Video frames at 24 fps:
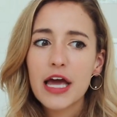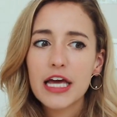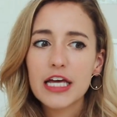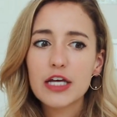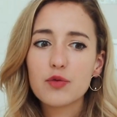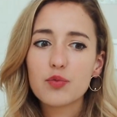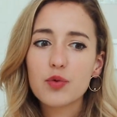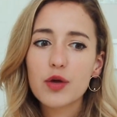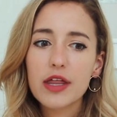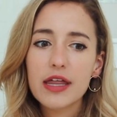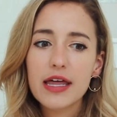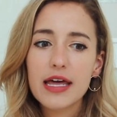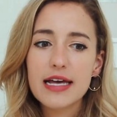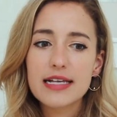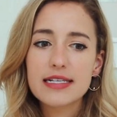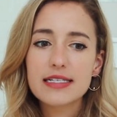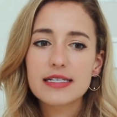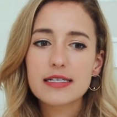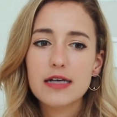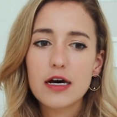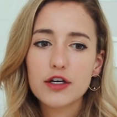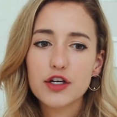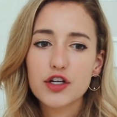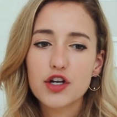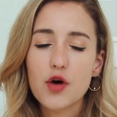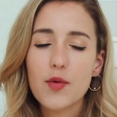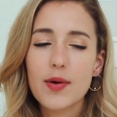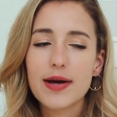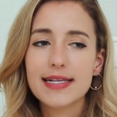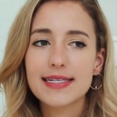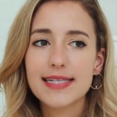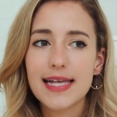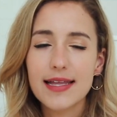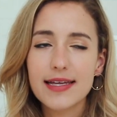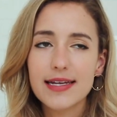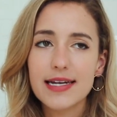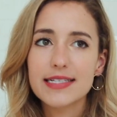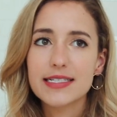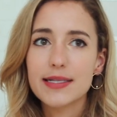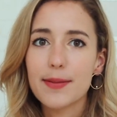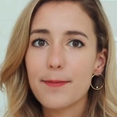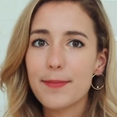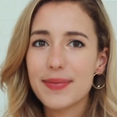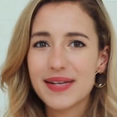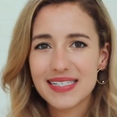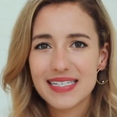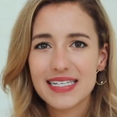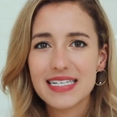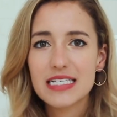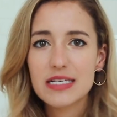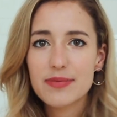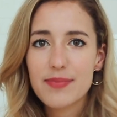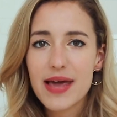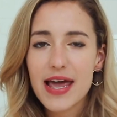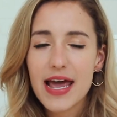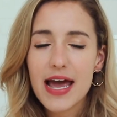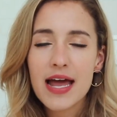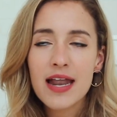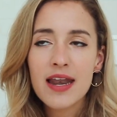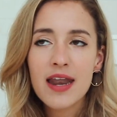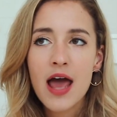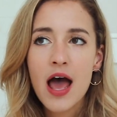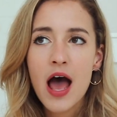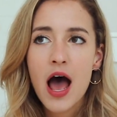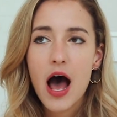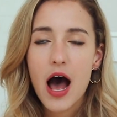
he really is, you know, excelling as a businessman.